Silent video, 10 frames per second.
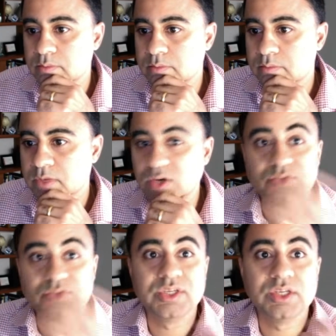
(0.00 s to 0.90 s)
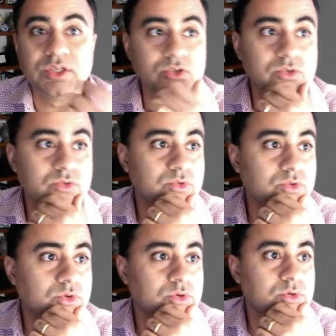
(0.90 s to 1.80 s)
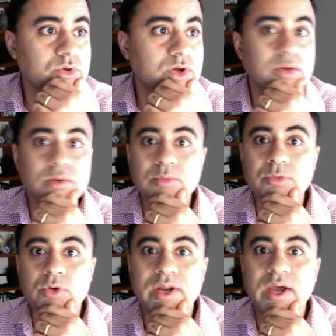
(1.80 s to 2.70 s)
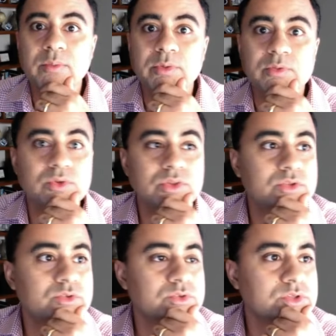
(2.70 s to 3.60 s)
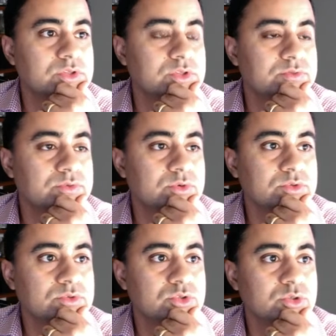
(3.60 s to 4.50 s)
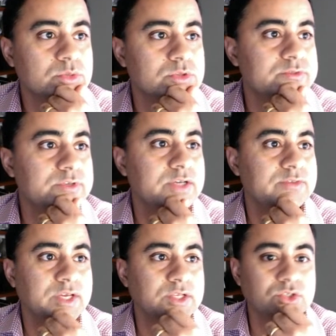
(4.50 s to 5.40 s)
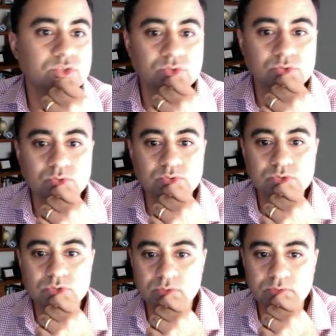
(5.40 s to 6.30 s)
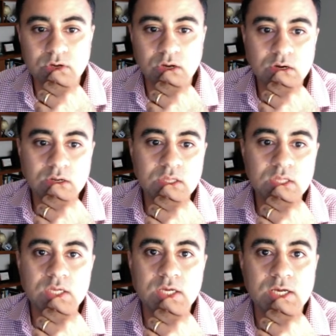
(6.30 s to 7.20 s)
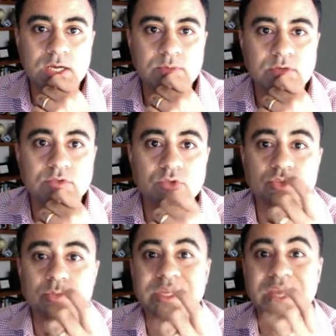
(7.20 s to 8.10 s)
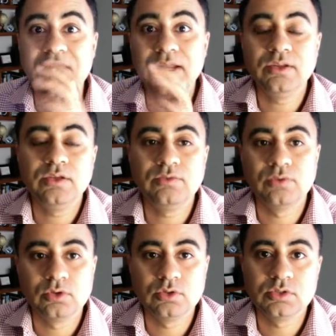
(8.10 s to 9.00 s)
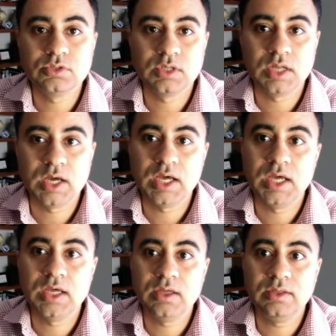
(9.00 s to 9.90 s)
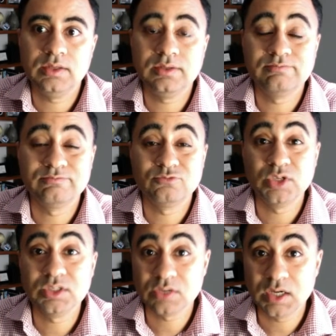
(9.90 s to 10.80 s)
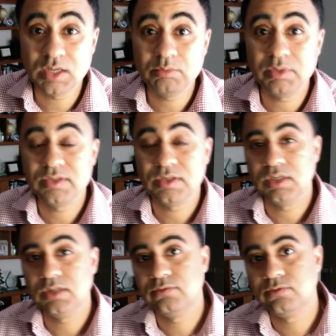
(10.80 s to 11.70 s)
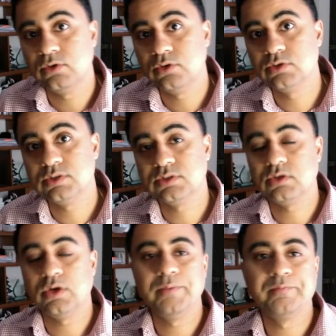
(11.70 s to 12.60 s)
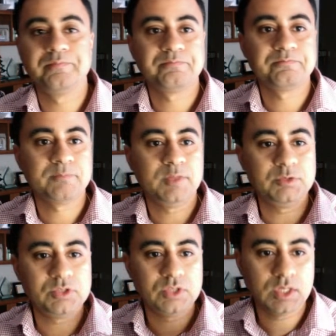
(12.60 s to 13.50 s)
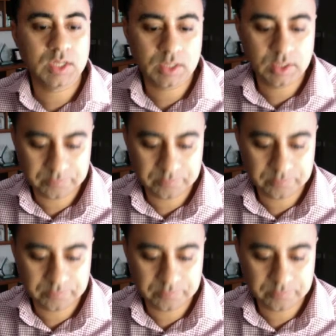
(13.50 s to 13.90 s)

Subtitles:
I don't see any issue. So I'm quite happy with using the Drobo 5N2 so far. I've also been editing photos in real time. Basically the photos, sorry, let me start that again.